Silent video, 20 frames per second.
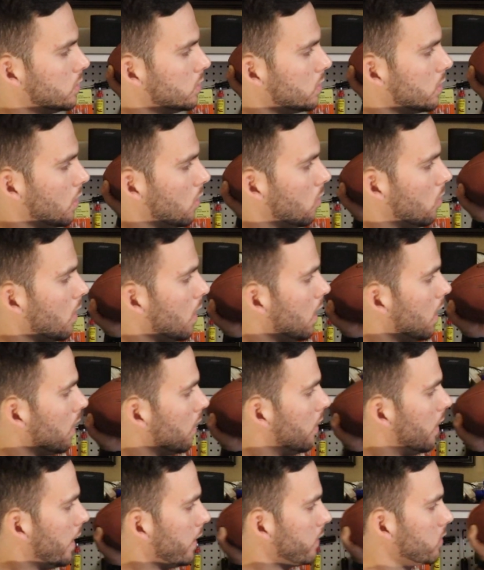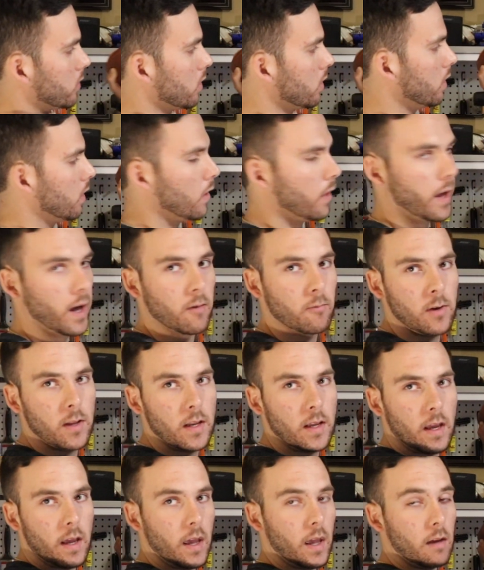So that's going to allow me
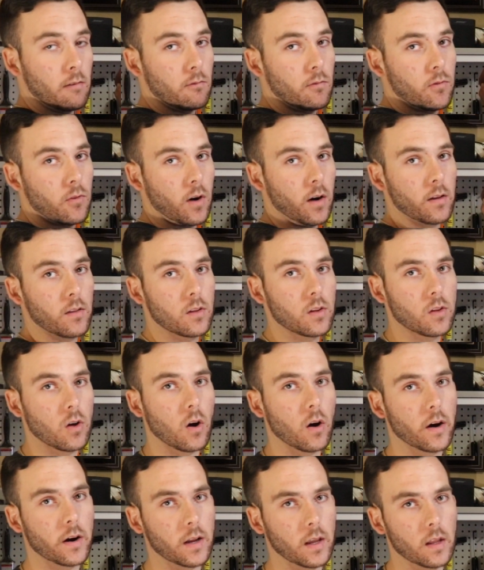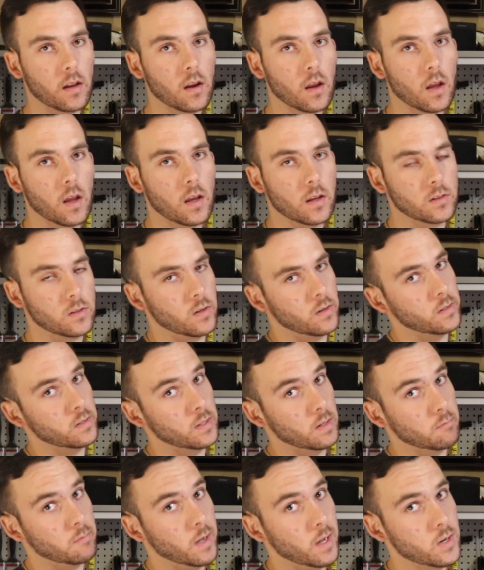to get in front of the target, as long
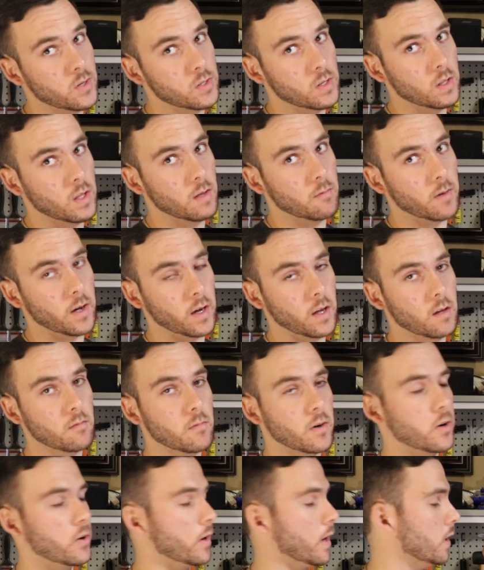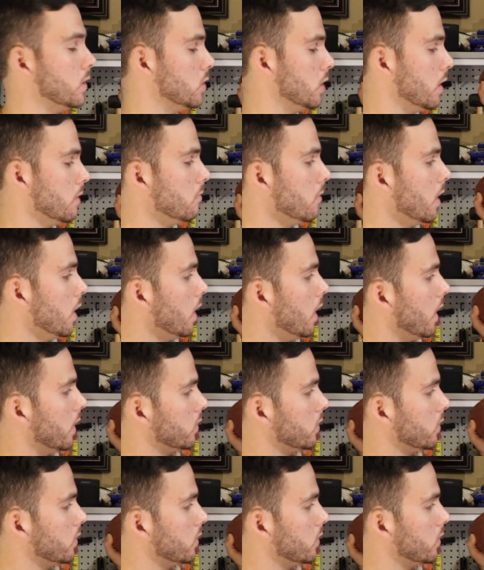as I'm patient and let my gun barrel catch up.